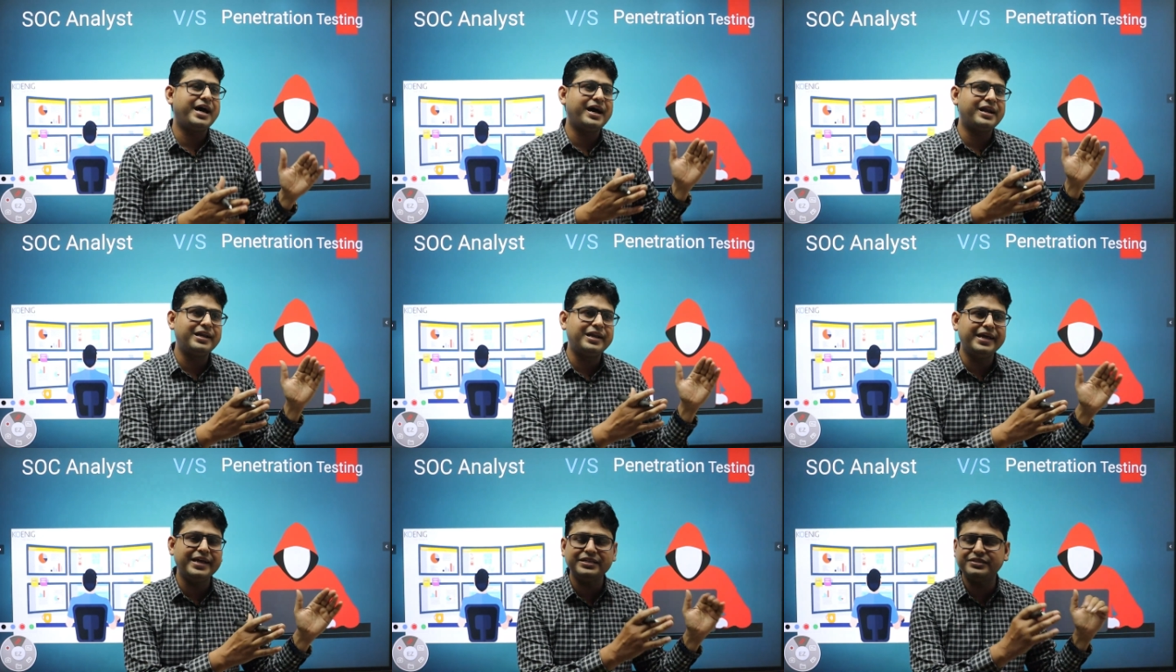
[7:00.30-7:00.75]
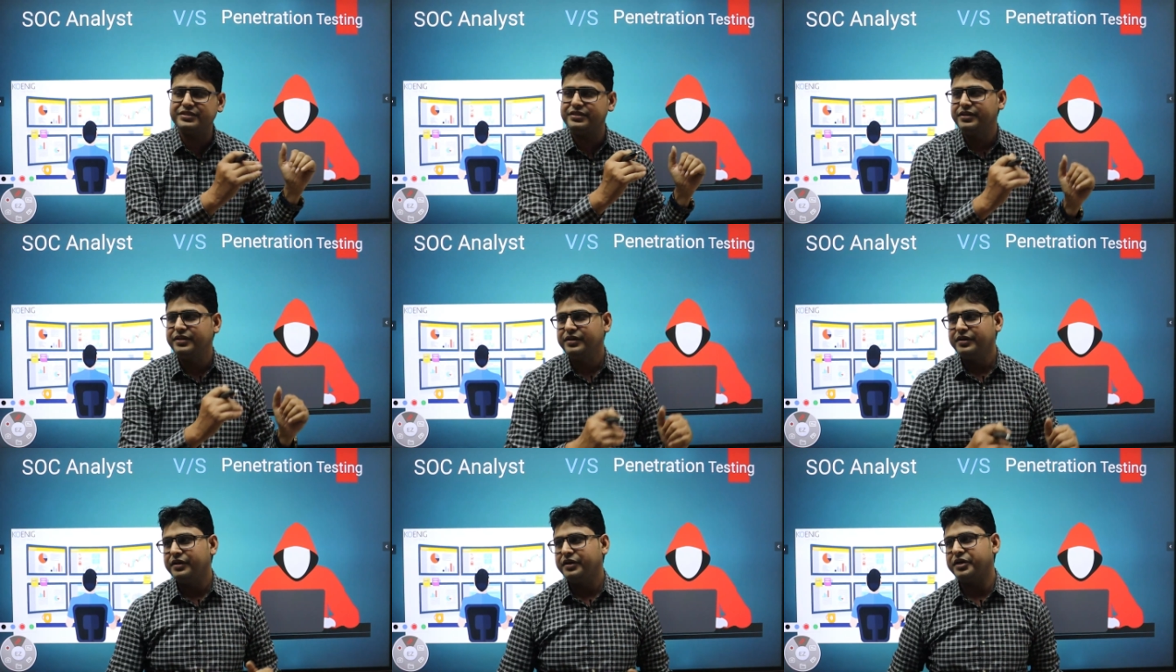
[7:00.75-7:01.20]
are less
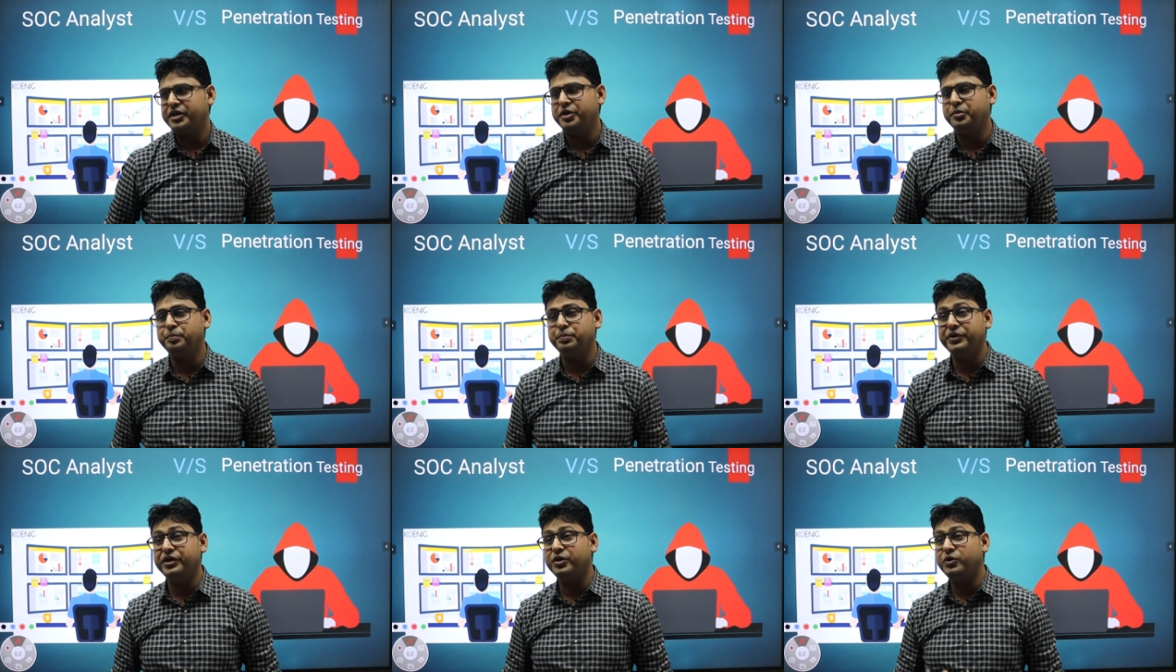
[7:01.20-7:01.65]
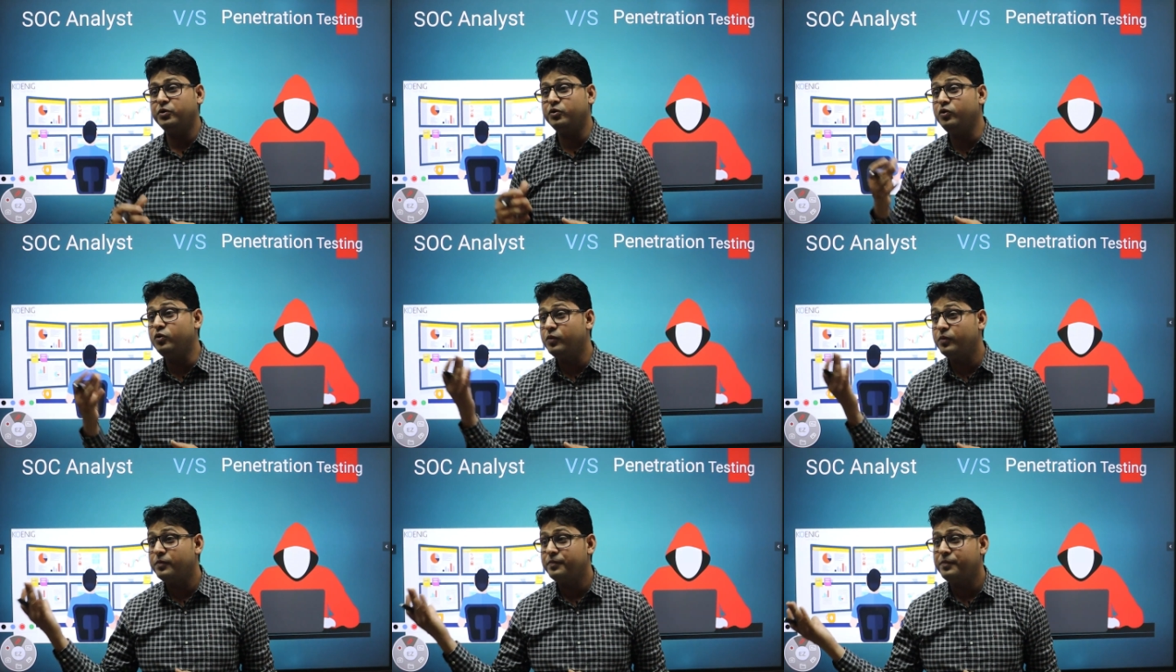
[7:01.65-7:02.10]
compared
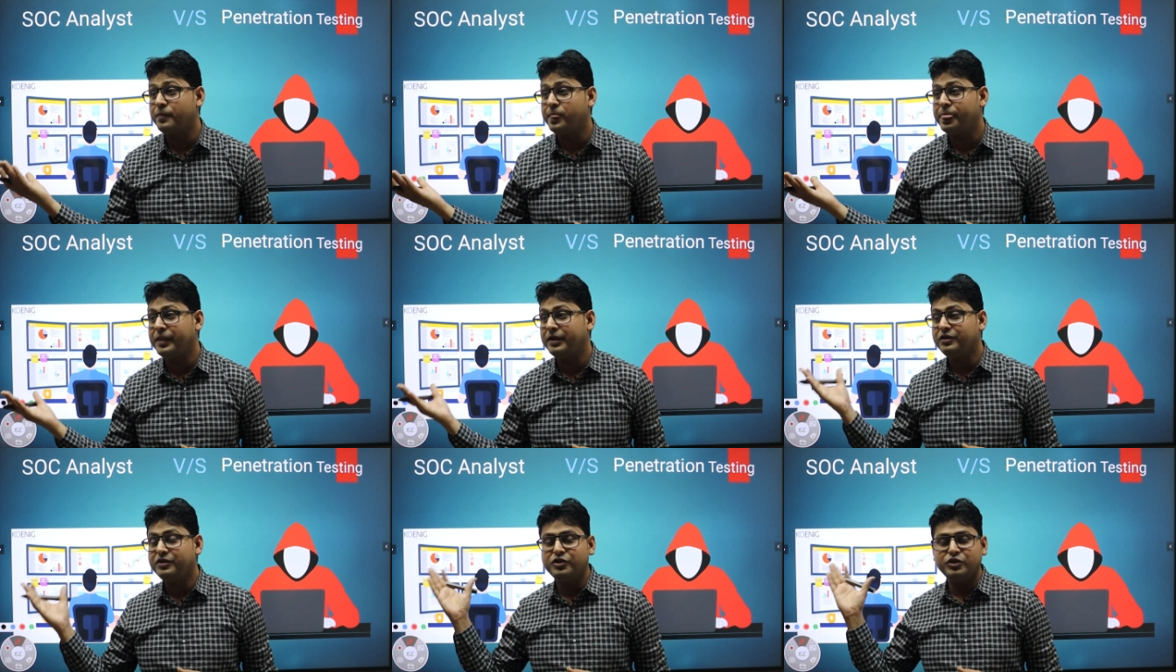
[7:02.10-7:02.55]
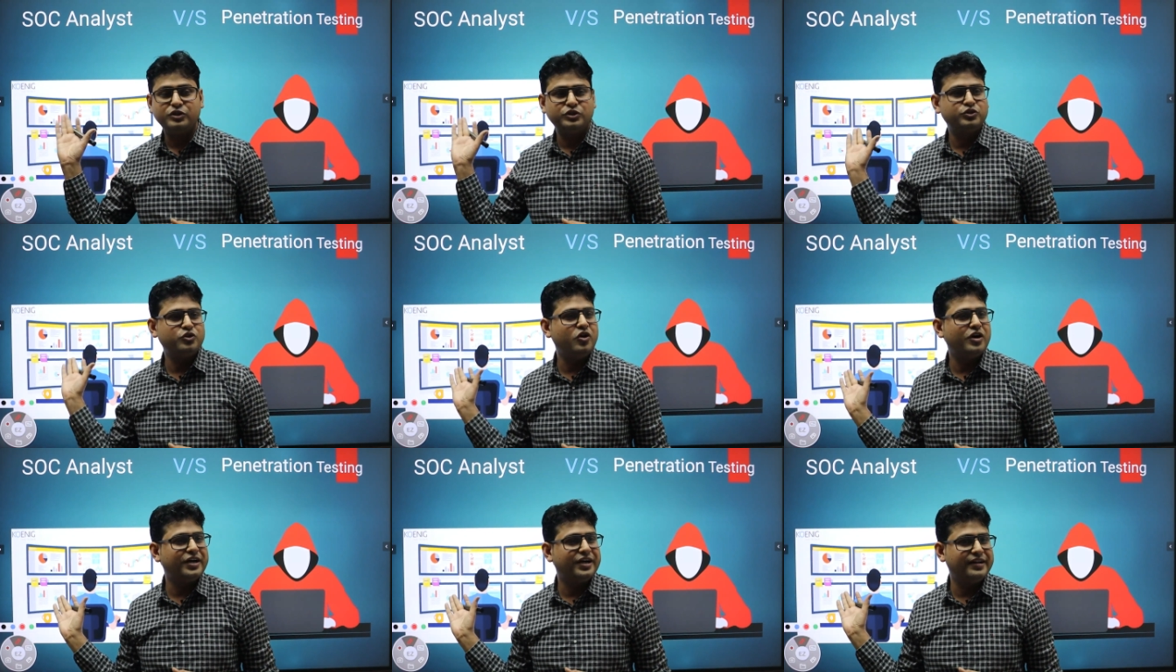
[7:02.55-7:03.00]
to
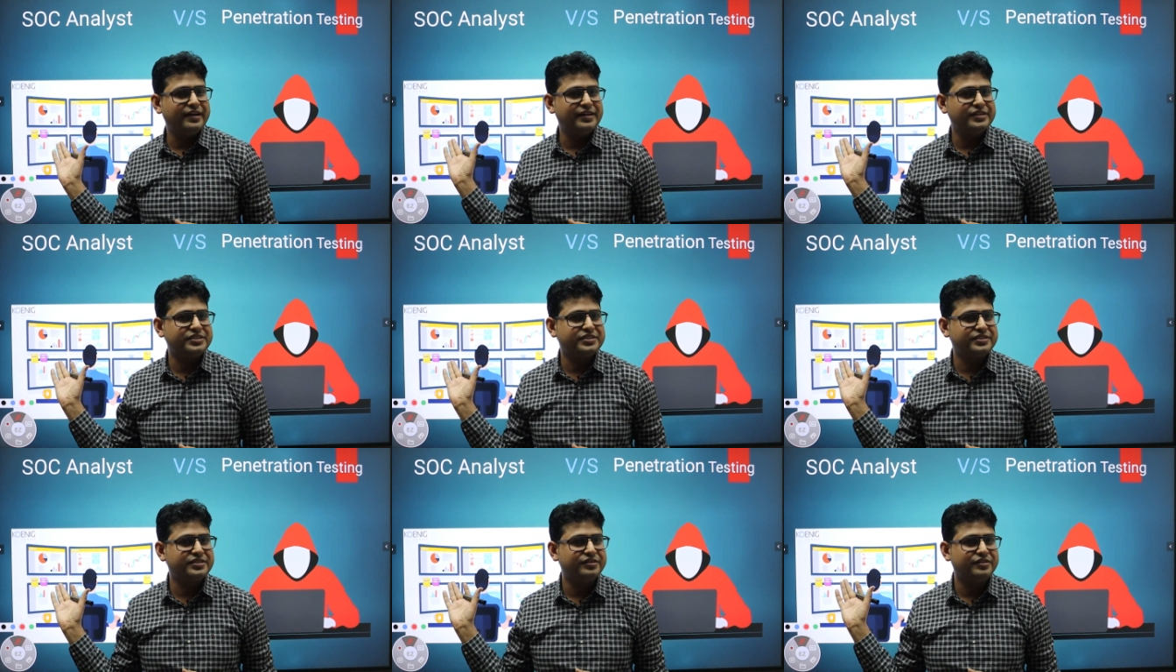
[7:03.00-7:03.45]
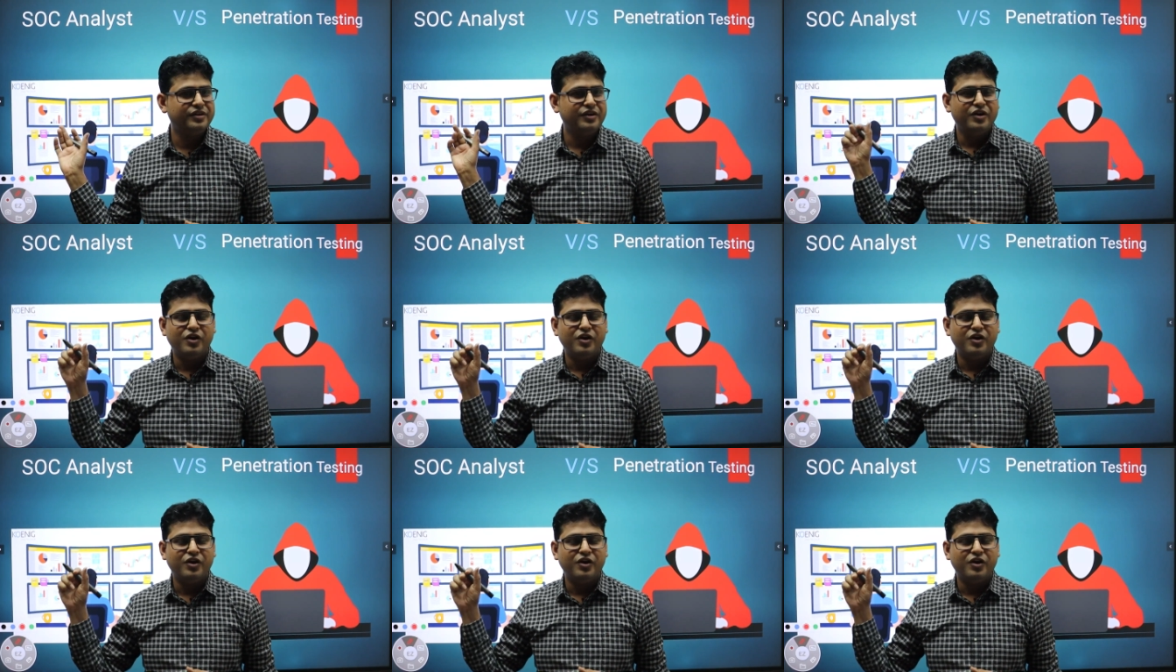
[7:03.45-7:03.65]
SOC analyst.